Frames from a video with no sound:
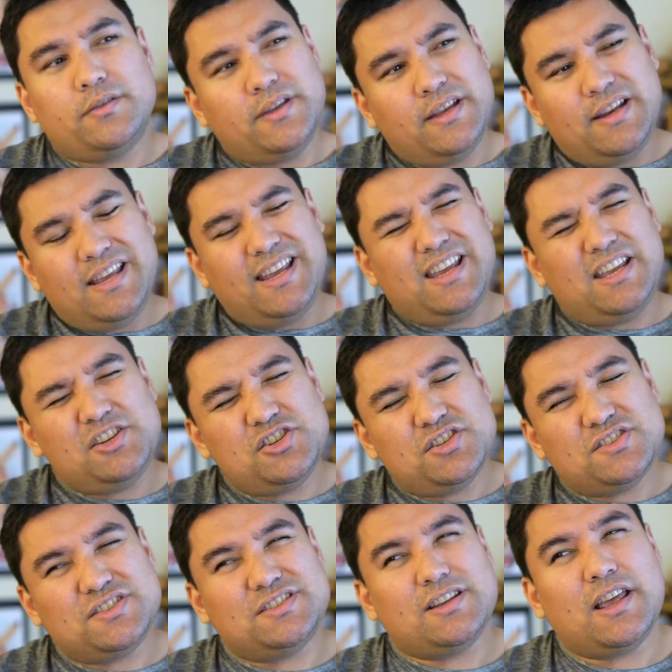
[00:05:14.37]
Did he
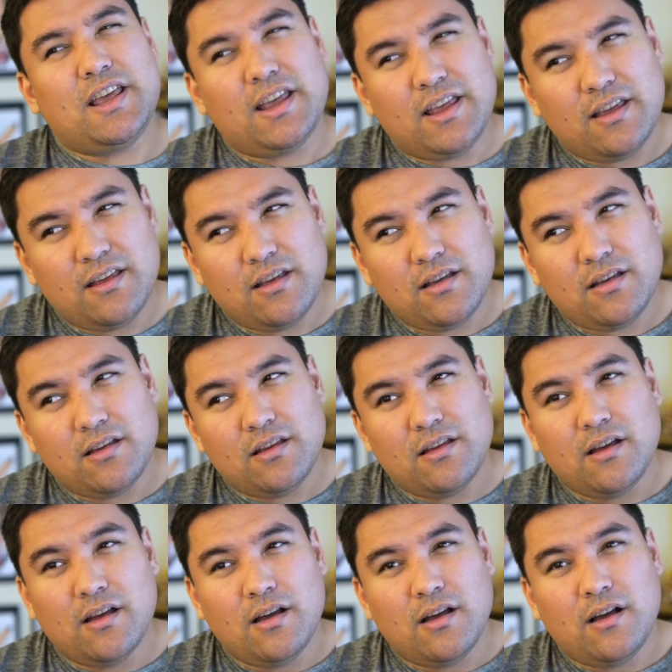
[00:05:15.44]
just say,
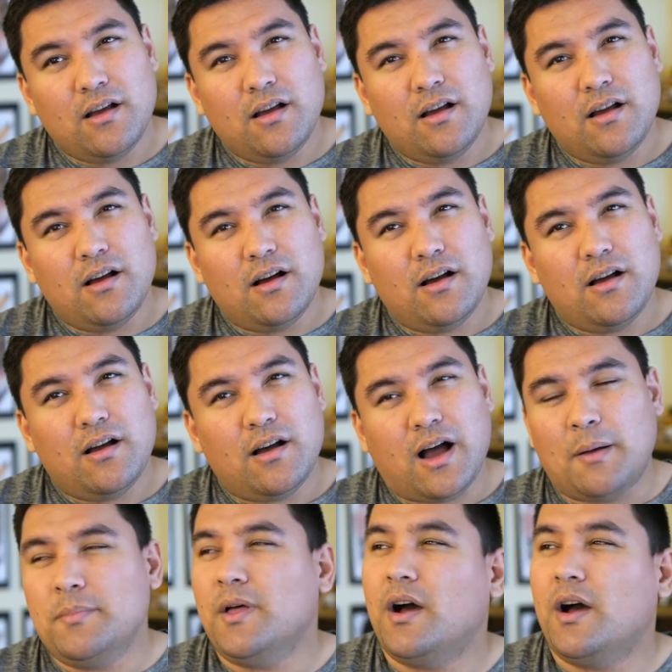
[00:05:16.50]
"I'm